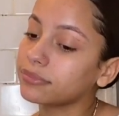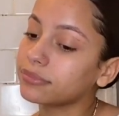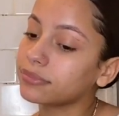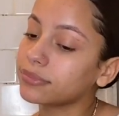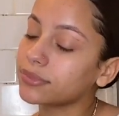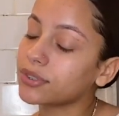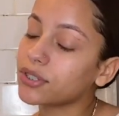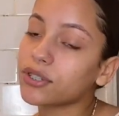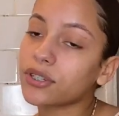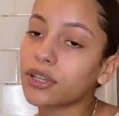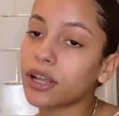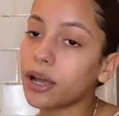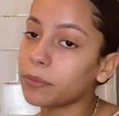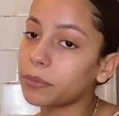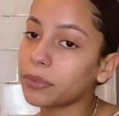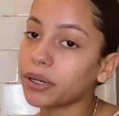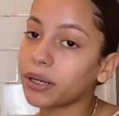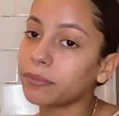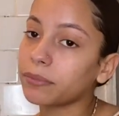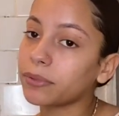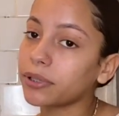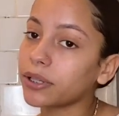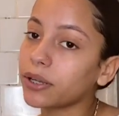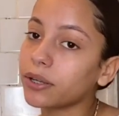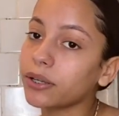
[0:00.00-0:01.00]
Just comment
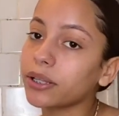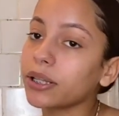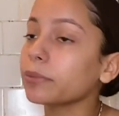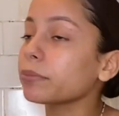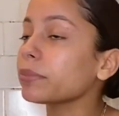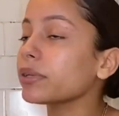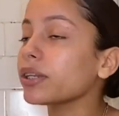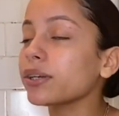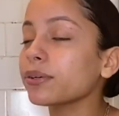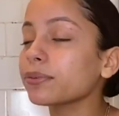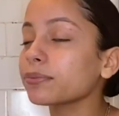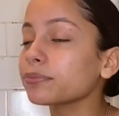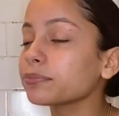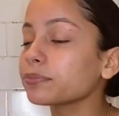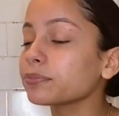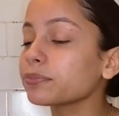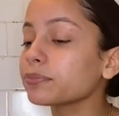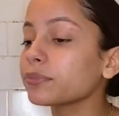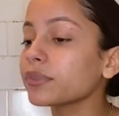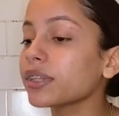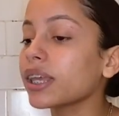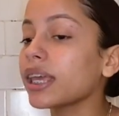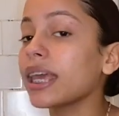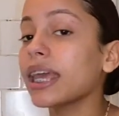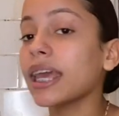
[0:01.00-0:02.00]
down below and
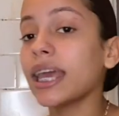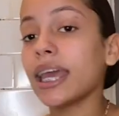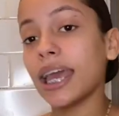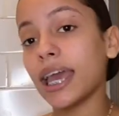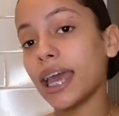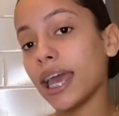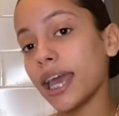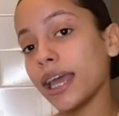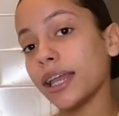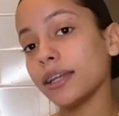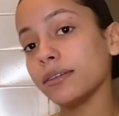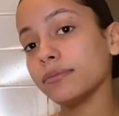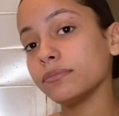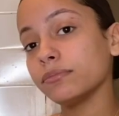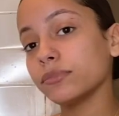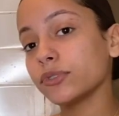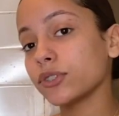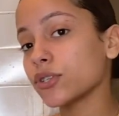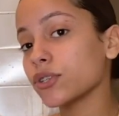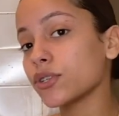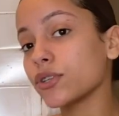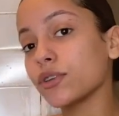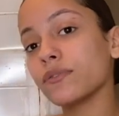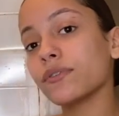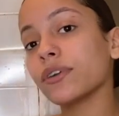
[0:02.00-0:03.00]
And
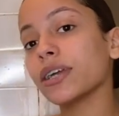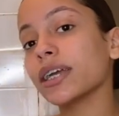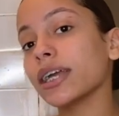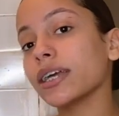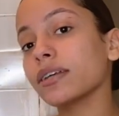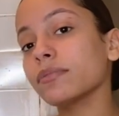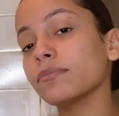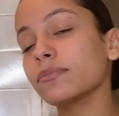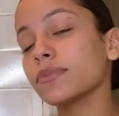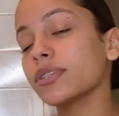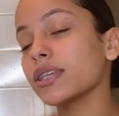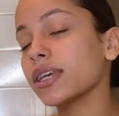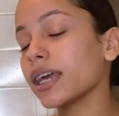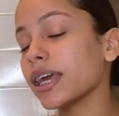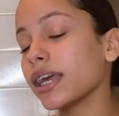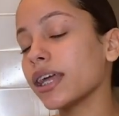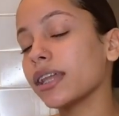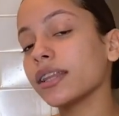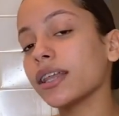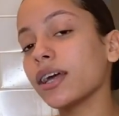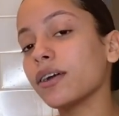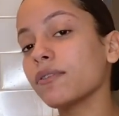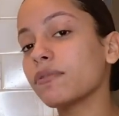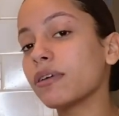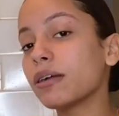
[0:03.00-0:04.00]
just don't forget to hit
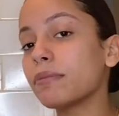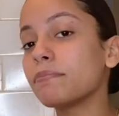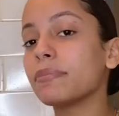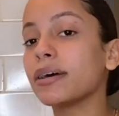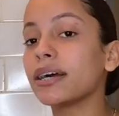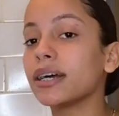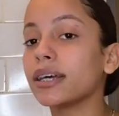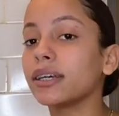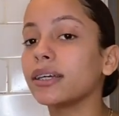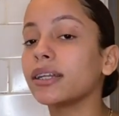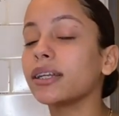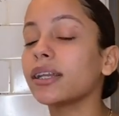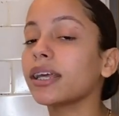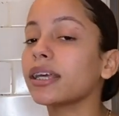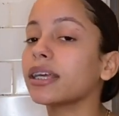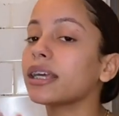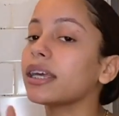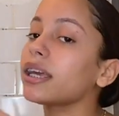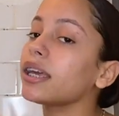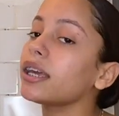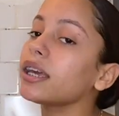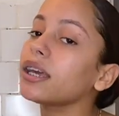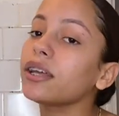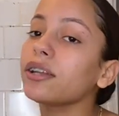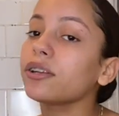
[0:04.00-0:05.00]
that red button.
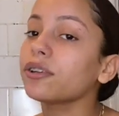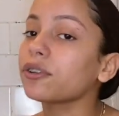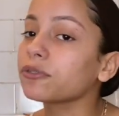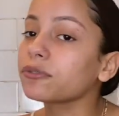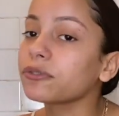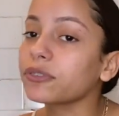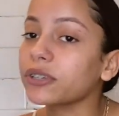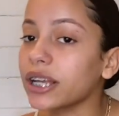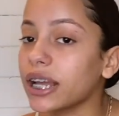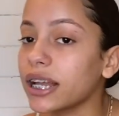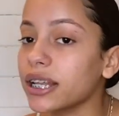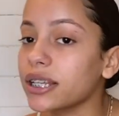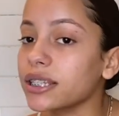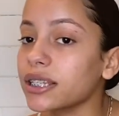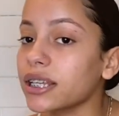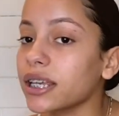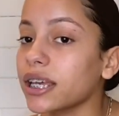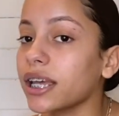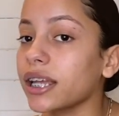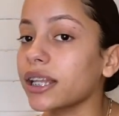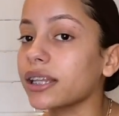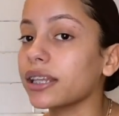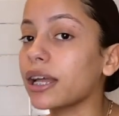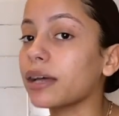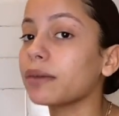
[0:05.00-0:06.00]
And don't forget to
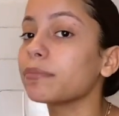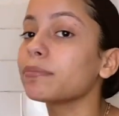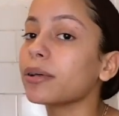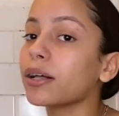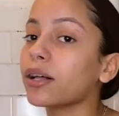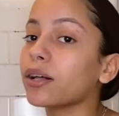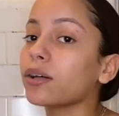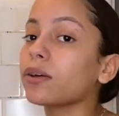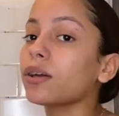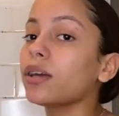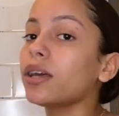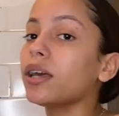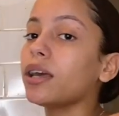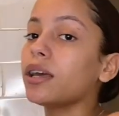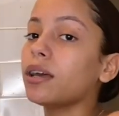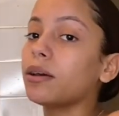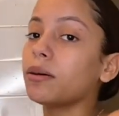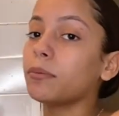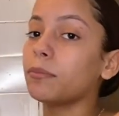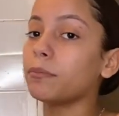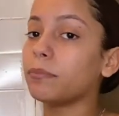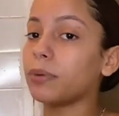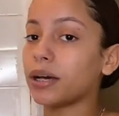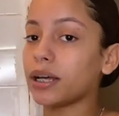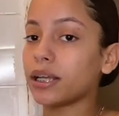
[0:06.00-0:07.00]
hit that bell
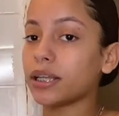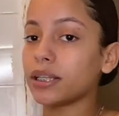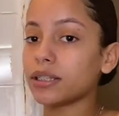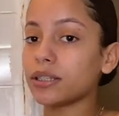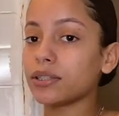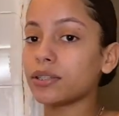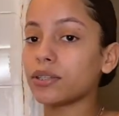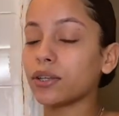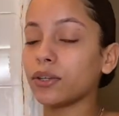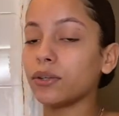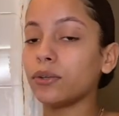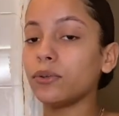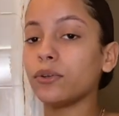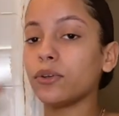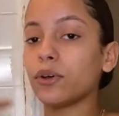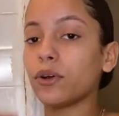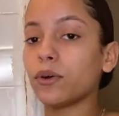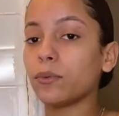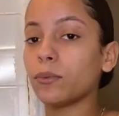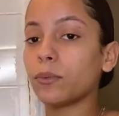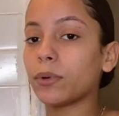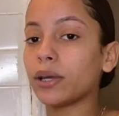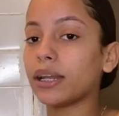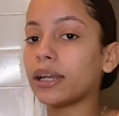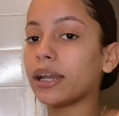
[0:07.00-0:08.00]
button so you know
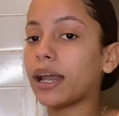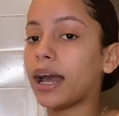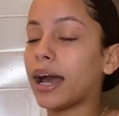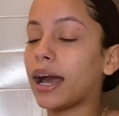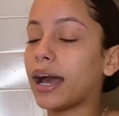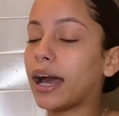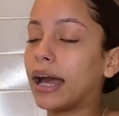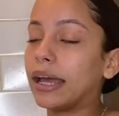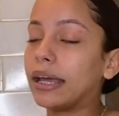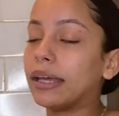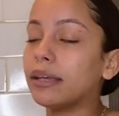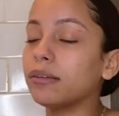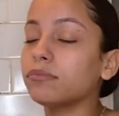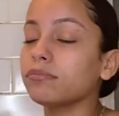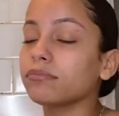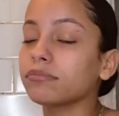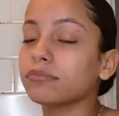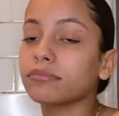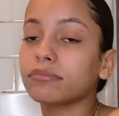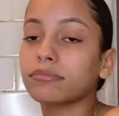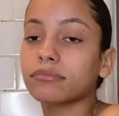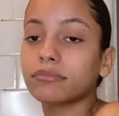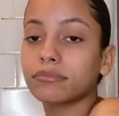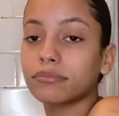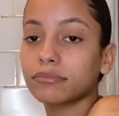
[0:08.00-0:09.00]
when I
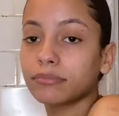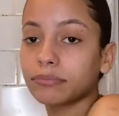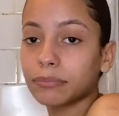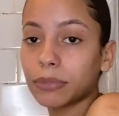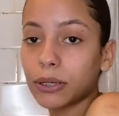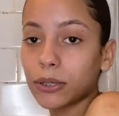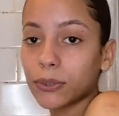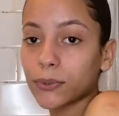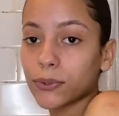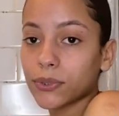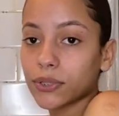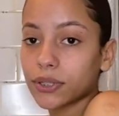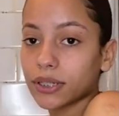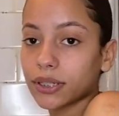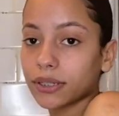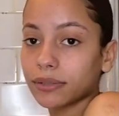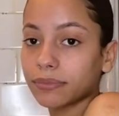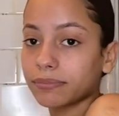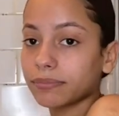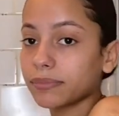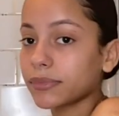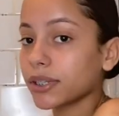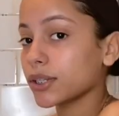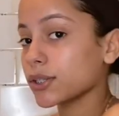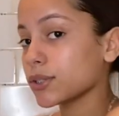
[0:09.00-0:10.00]
post.
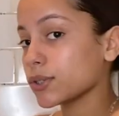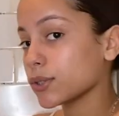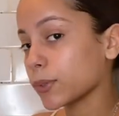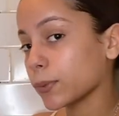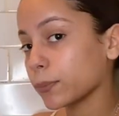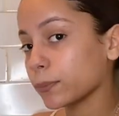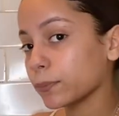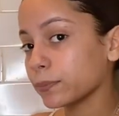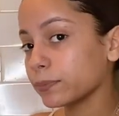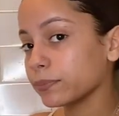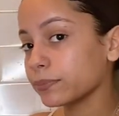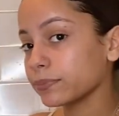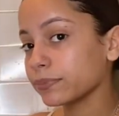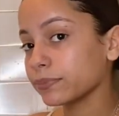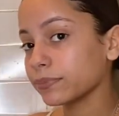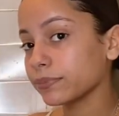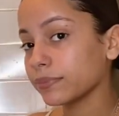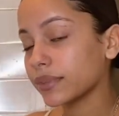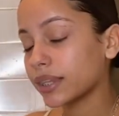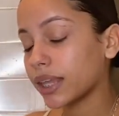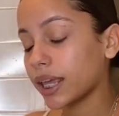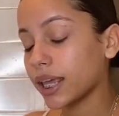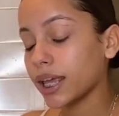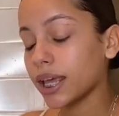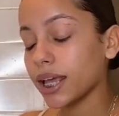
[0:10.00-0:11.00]
So,
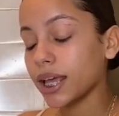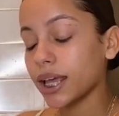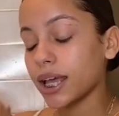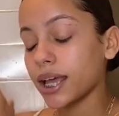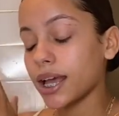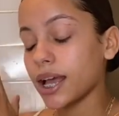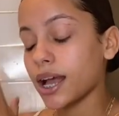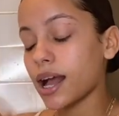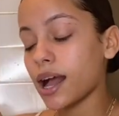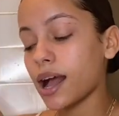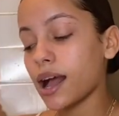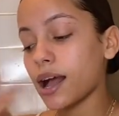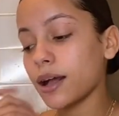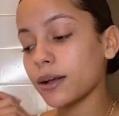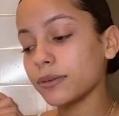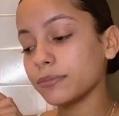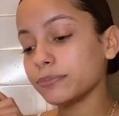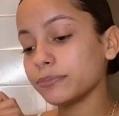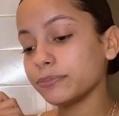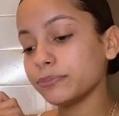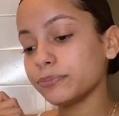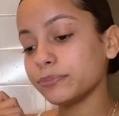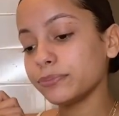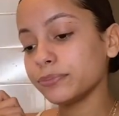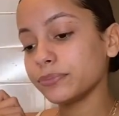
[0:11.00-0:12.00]

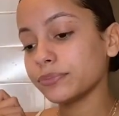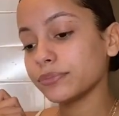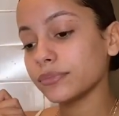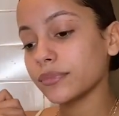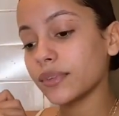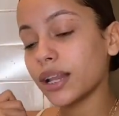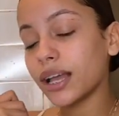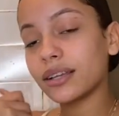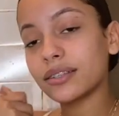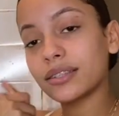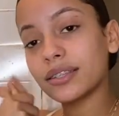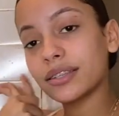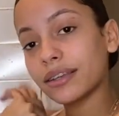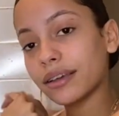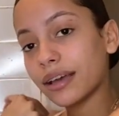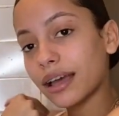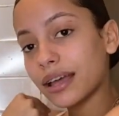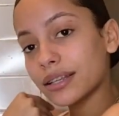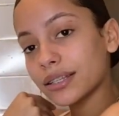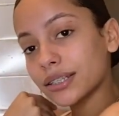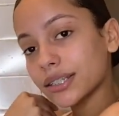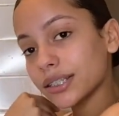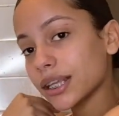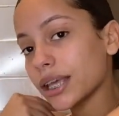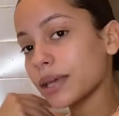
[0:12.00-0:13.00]
um, I'll see you
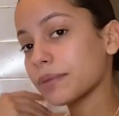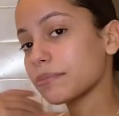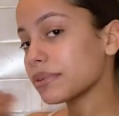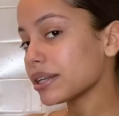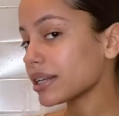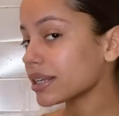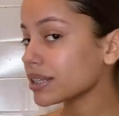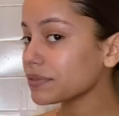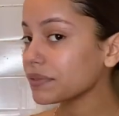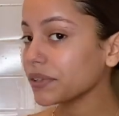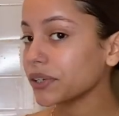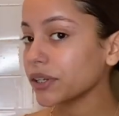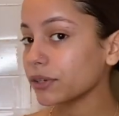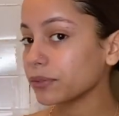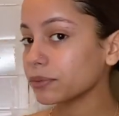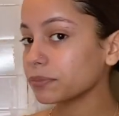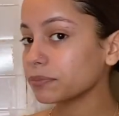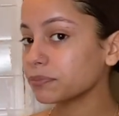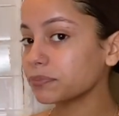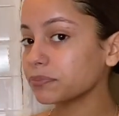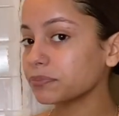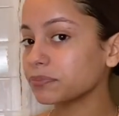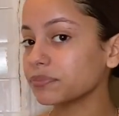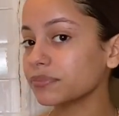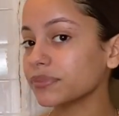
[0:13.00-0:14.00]
guys in my next video.
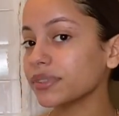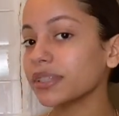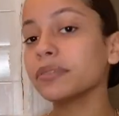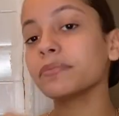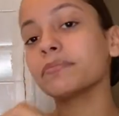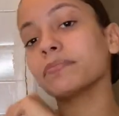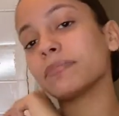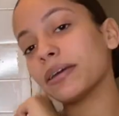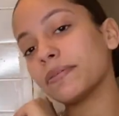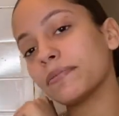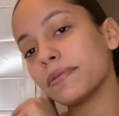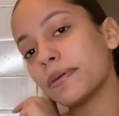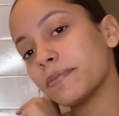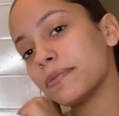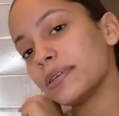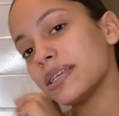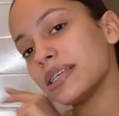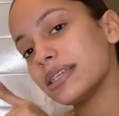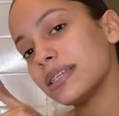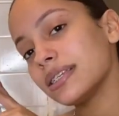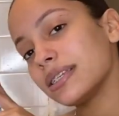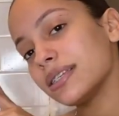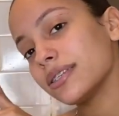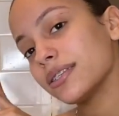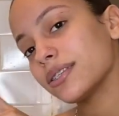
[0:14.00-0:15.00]
Bye,
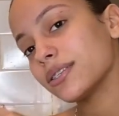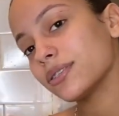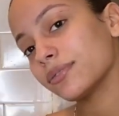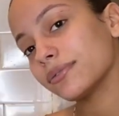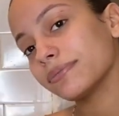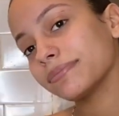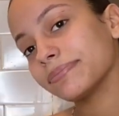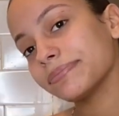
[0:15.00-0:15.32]
babies.